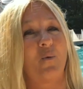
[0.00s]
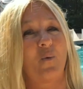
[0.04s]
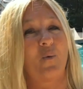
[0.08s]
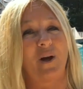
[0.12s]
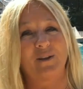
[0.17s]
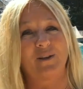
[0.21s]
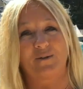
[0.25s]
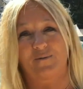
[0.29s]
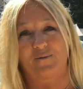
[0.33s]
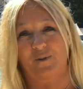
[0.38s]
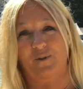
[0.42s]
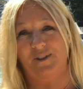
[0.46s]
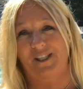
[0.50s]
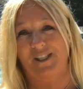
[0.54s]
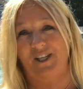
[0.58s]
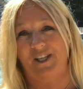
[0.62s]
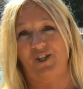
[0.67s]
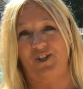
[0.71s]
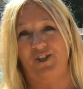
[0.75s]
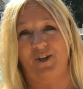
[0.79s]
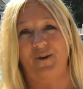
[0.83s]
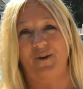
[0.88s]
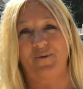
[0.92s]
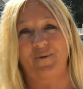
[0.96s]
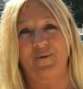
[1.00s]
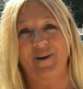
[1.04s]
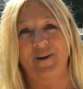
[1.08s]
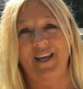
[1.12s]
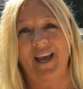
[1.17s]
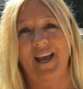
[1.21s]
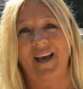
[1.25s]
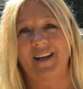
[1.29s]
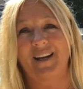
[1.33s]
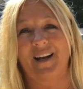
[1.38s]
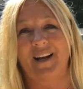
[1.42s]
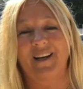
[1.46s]
a wonderful t-shirt.
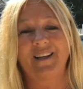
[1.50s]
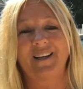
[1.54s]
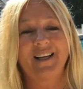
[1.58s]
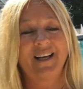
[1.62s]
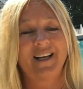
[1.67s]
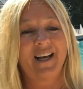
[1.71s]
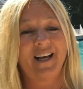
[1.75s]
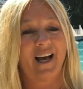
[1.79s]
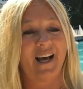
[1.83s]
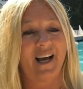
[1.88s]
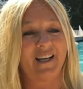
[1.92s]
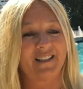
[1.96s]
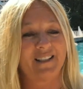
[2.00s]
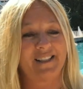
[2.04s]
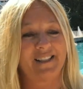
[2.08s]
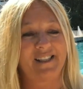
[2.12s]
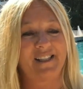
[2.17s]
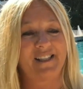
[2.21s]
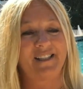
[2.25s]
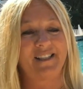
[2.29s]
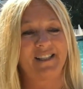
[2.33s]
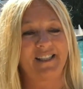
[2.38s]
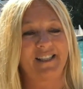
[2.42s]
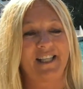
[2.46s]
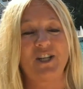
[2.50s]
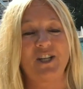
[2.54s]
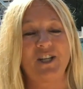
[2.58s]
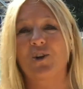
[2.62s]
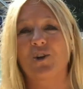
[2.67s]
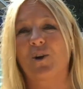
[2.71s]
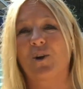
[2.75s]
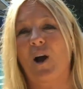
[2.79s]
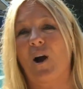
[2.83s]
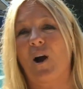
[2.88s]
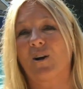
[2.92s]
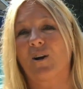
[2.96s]
We had a
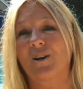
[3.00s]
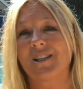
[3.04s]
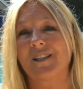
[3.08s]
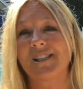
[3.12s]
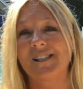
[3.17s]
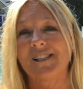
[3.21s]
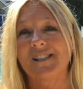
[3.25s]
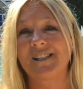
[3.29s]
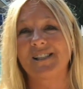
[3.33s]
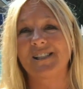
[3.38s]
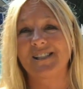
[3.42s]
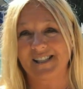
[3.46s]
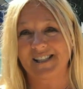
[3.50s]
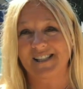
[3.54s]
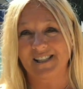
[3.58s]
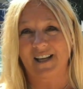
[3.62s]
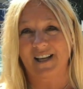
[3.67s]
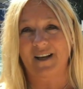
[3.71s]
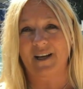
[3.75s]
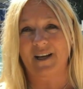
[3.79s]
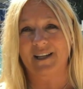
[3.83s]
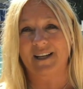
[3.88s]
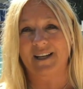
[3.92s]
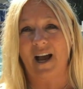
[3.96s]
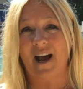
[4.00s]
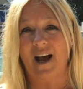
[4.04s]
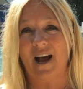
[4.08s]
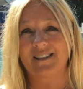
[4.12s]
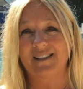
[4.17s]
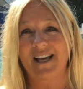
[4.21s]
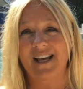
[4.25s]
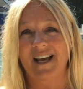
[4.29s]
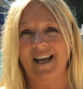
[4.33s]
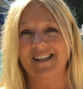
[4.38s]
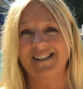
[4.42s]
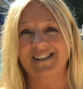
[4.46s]
t-shirt artist
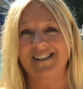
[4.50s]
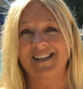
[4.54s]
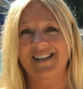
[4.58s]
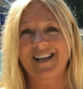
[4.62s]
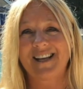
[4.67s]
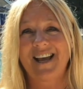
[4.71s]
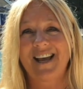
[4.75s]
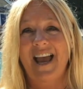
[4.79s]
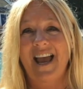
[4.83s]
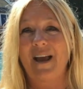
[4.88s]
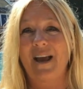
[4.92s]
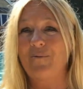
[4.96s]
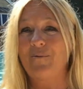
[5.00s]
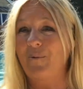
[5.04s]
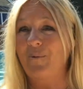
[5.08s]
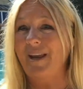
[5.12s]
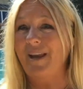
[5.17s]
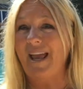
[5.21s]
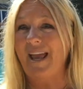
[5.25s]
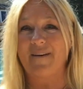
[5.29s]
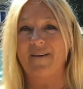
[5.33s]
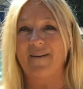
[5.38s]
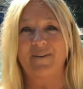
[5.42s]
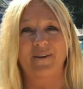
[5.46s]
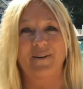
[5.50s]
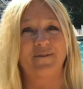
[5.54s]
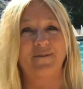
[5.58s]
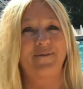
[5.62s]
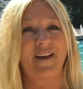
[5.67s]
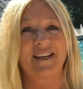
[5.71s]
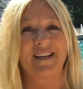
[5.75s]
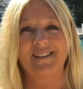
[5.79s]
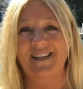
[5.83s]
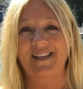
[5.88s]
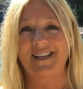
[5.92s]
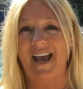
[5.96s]
contest, and we have a
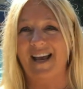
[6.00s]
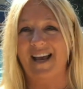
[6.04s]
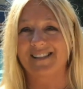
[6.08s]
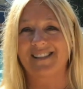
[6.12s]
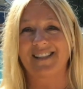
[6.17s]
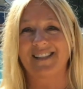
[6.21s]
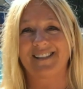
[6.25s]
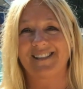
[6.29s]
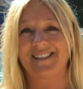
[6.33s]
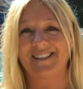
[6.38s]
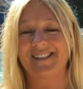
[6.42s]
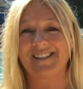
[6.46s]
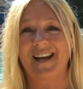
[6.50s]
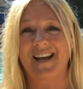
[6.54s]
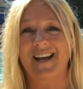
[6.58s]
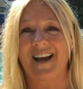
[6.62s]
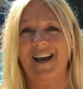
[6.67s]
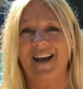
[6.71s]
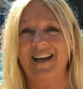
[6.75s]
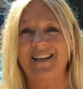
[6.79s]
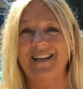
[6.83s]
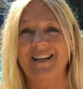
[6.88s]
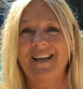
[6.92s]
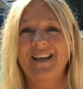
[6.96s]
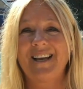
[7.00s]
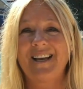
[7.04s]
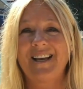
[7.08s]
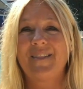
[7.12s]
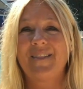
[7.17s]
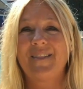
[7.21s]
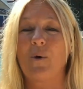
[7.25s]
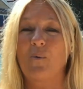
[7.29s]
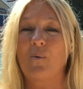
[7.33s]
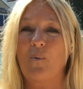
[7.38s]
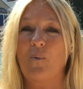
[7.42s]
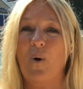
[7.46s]
fantastic design
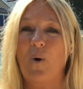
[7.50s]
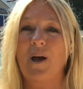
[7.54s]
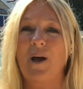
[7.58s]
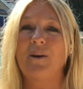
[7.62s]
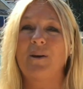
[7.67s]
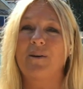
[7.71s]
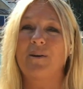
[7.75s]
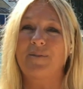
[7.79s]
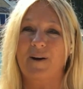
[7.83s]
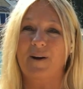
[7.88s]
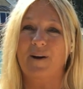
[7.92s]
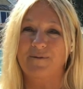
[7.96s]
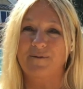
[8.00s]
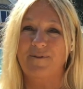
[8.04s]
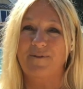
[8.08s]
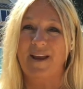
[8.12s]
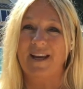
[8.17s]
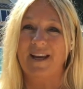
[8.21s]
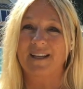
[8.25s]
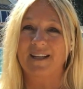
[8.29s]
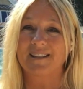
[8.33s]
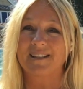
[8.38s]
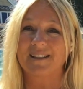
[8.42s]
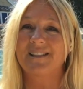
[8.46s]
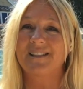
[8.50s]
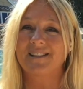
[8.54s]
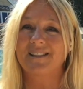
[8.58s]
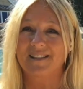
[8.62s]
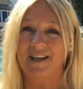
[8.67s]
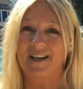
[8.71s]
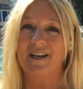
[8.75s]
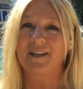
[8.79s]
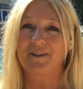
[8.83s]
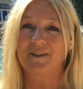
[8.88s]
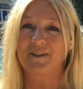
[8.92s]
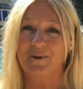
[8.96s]
that one of our fans
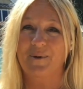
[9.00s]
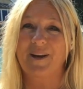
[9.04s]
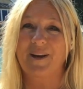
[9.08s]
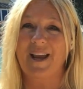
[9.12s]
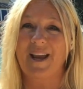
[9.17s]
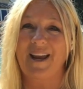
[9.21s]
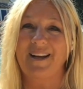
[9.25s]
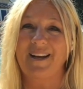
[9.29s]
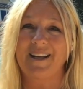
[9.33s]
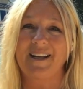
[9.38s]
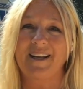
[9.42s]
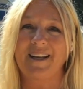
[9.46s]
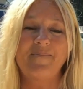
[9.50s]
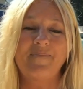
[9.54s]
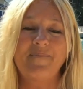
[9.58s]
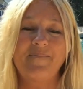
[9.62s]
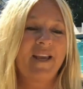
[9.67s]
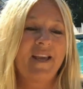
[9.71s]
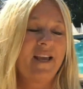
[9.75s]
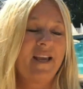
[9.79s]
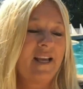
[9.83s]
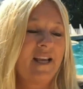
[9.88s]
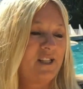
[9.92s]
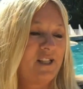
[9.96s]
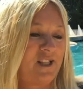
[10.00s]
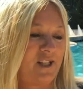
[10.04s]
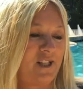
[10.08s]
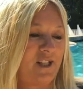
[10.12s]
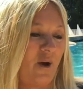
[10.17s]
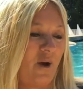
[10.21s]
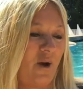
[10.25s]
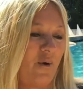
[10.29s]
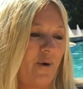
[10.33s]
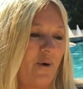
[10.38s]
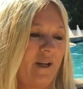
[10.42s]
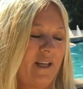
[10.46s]
created.
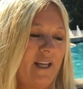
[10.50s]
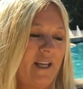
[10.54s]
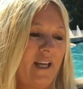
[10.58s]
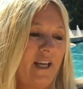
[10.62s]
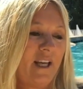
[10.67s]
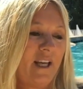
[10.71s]
So